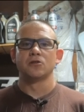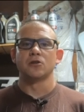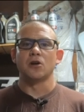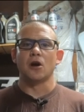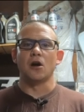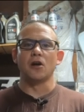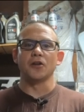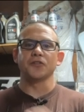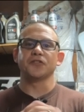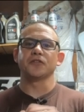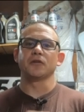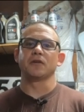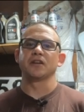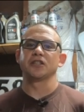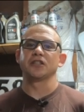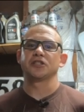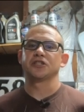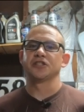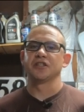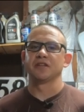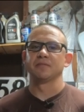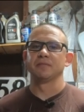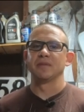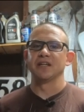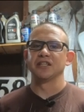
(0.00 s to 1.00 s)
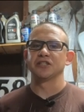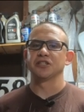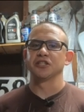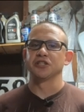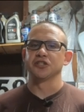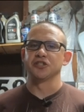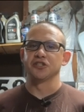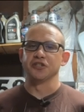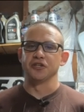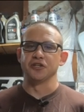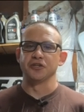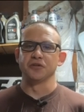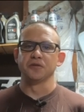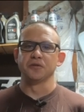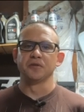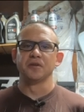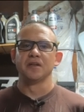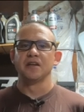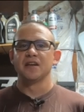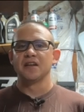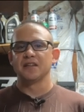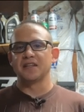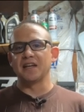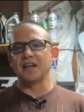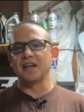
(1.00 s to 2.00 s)
Also, I should mention too
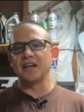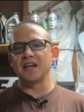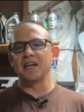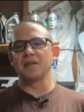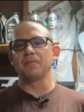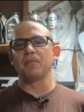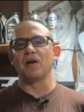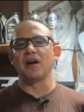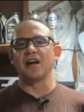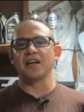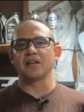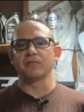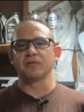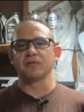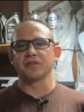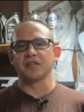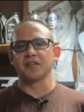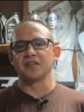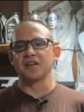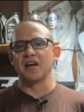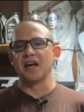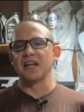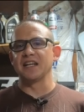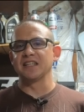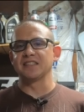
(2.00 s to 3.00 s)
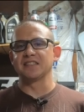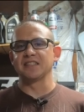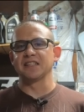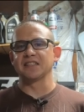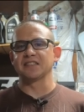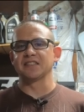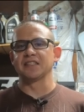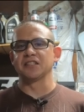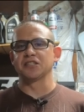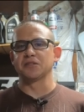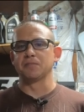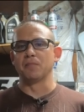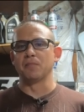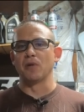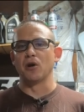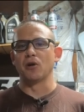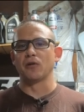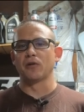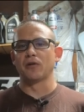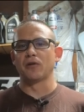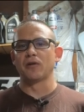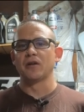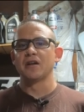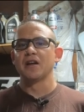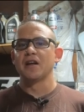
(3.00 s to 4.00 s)
that any bike with the 96 inch
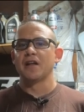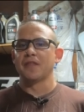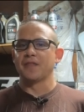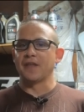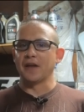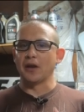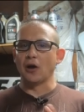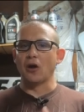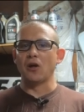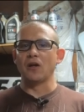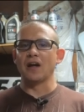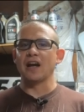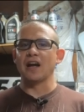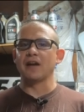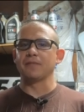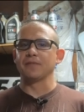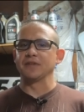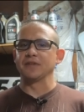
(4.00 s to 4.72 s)
motor, they all have the